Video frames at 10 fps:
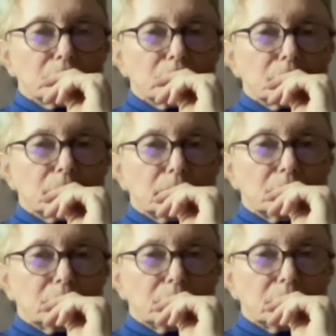
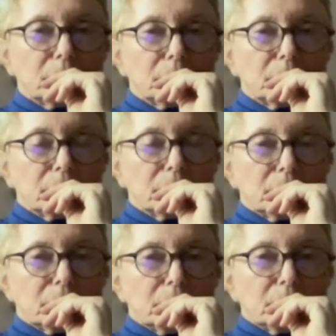
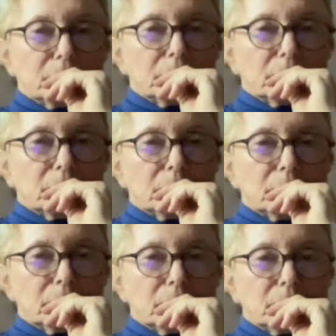
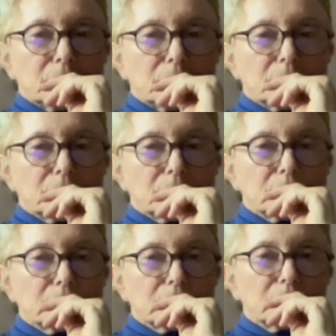This person isn't speaking.